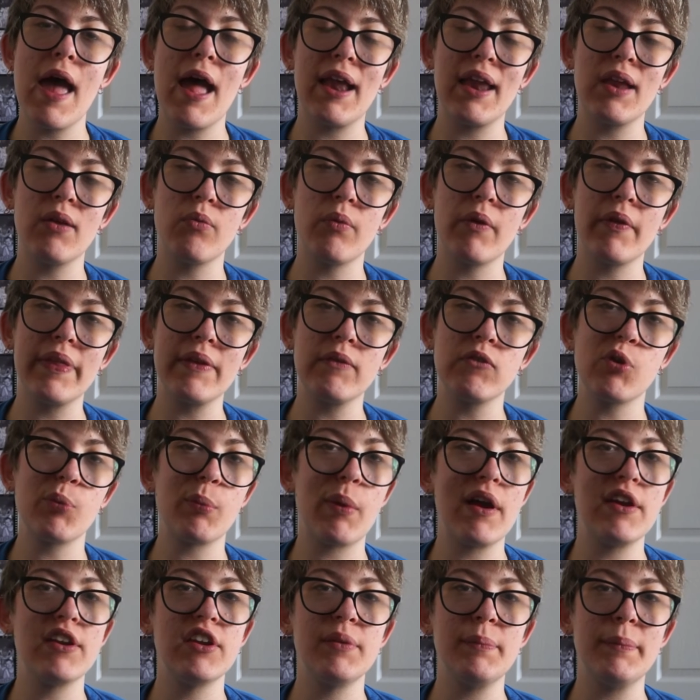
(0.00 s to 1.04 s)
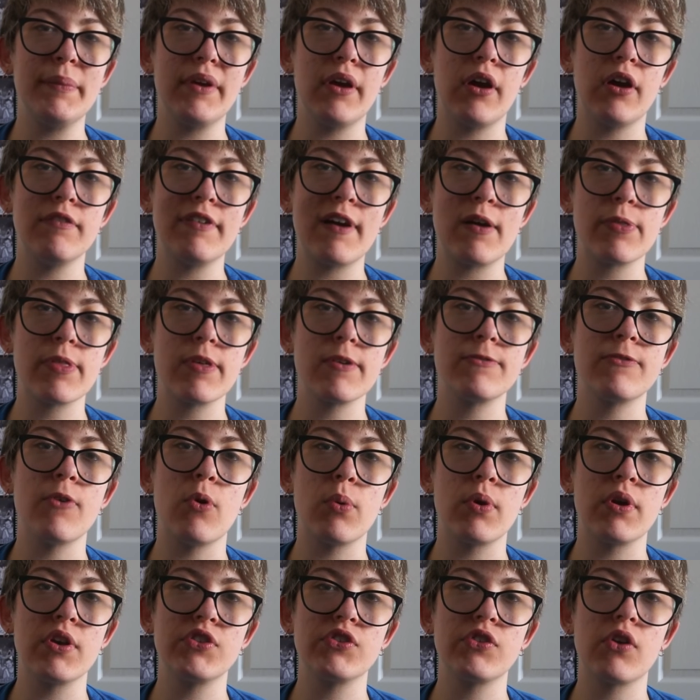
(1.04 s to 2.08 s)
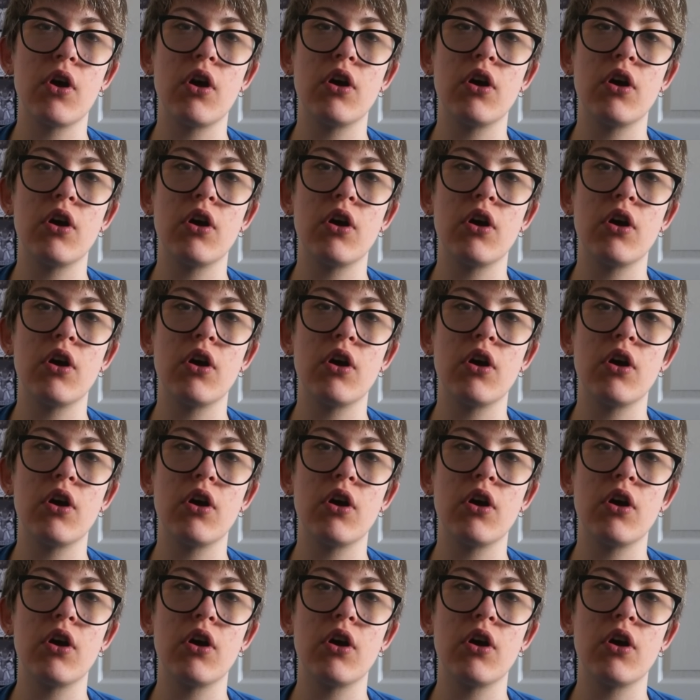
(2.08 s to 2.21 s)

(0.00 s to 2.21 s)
and it really reminded me of how they focused